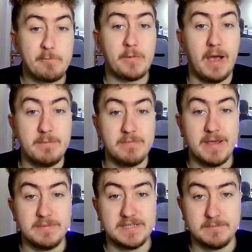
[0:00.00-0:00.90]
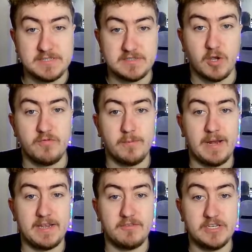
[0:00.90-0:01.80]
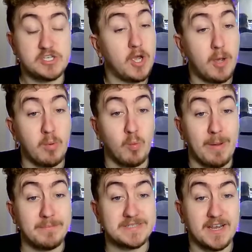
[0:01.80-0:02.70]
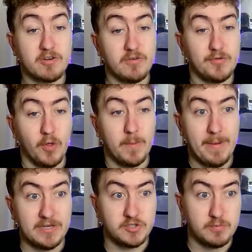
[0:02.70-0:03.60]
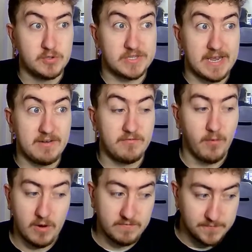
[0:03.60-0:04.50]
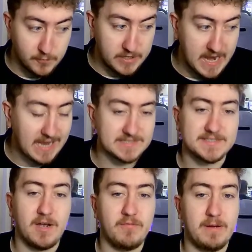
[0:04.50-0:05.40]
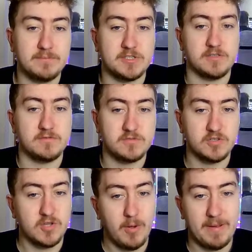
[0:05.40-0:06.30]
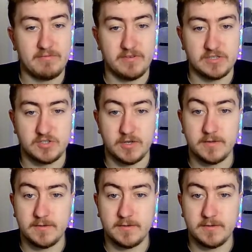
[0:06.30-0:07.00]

I'd be maybe tempted to go for Milenkovic. But Wan-Bissaka, if you're on the bench boost in 33, has Southampton. So it's not a bad fixture.